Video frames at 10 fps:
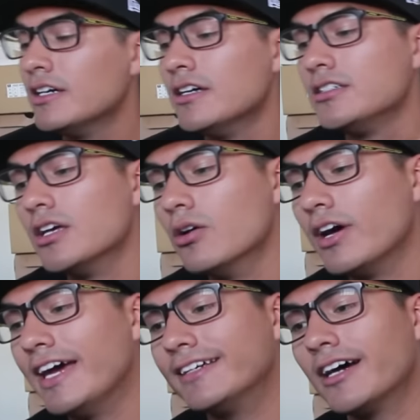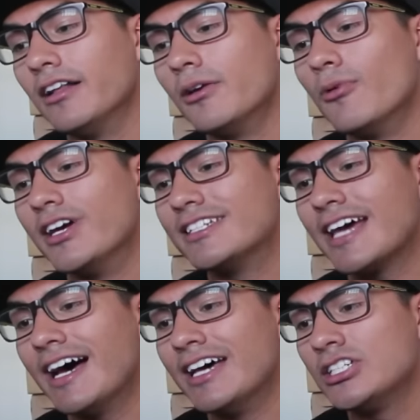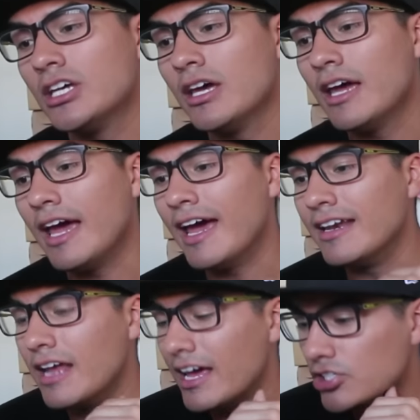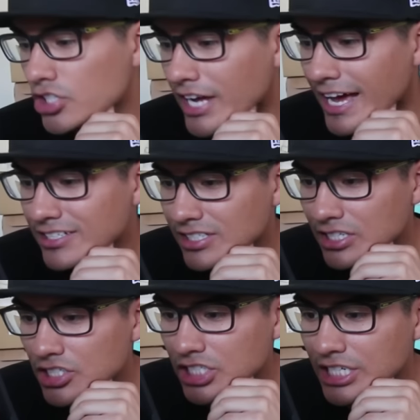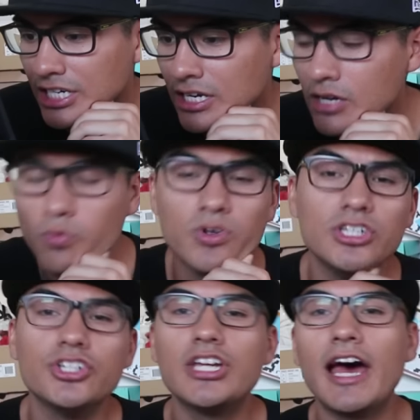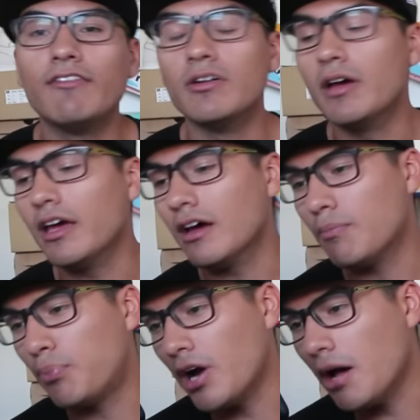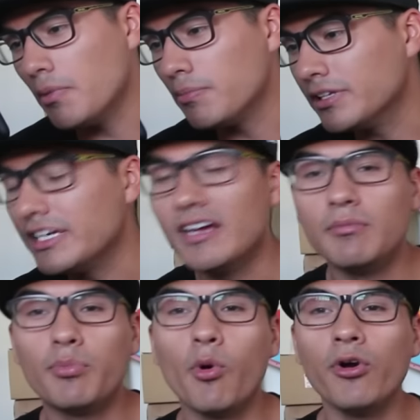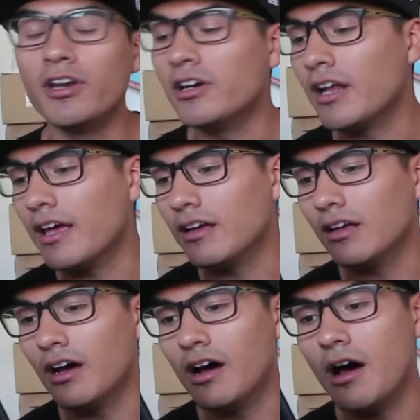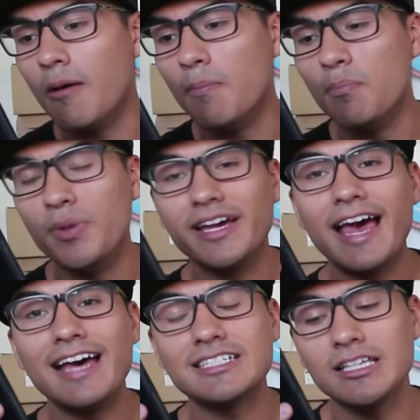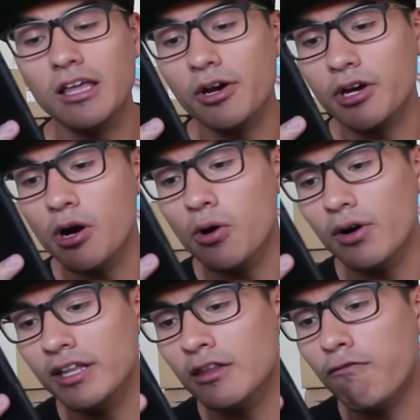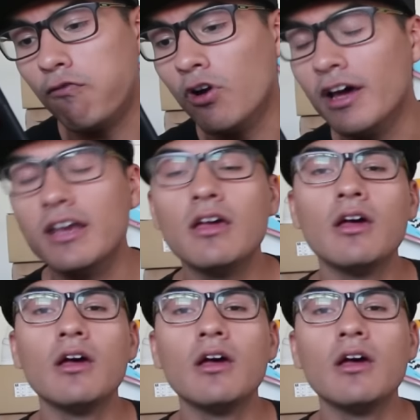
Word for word: So eight colorways guys and as you guys can see we just have a probably embroidered uh, big ass logo in the front